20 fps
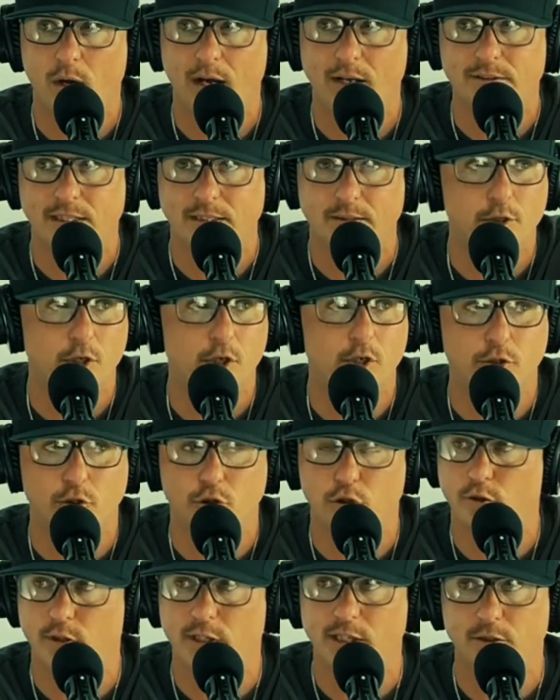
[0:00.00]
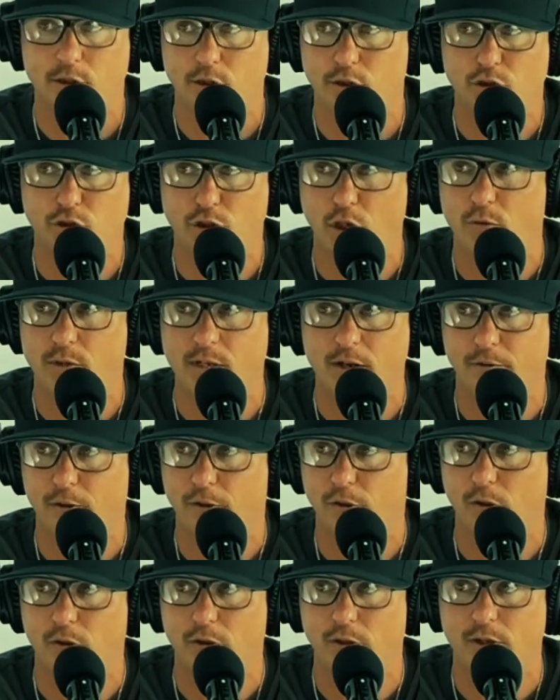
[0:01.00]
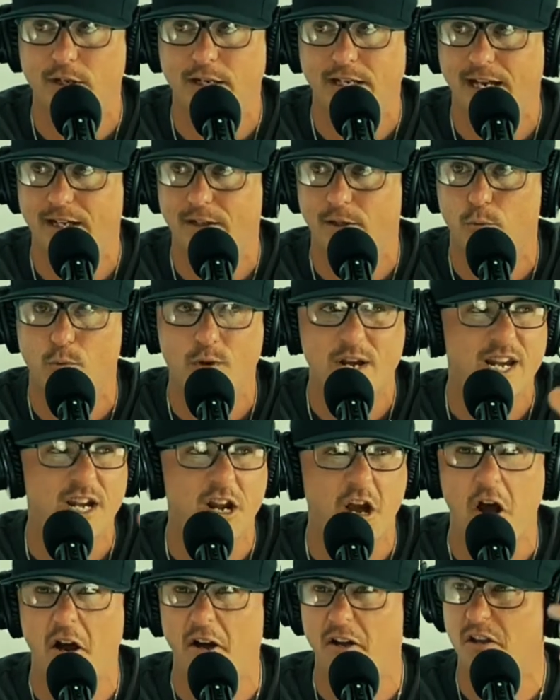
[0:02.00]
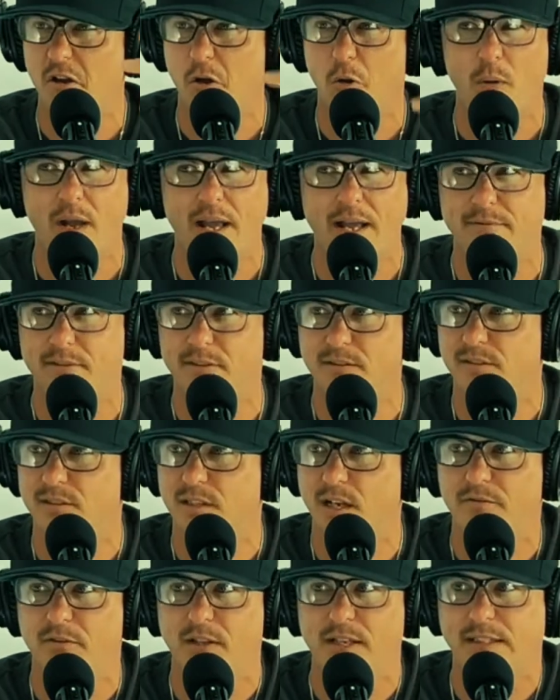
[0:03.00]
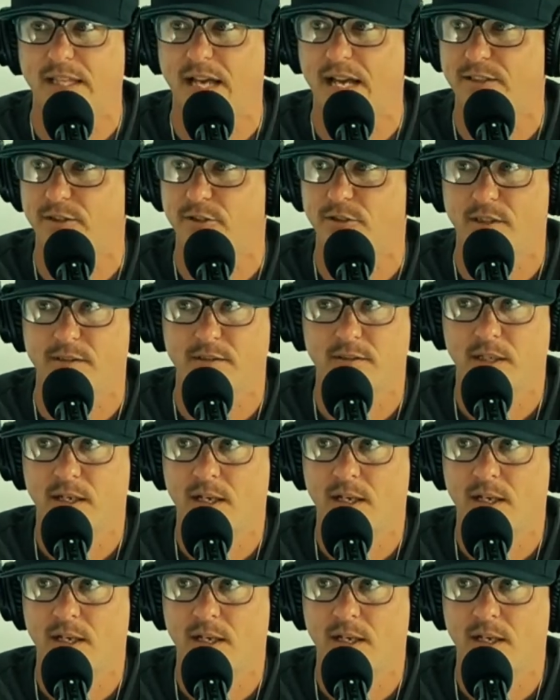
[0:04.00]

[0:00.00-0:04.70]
I was like, this is so difficult learning how to read audio waves and stuff like that. It's just,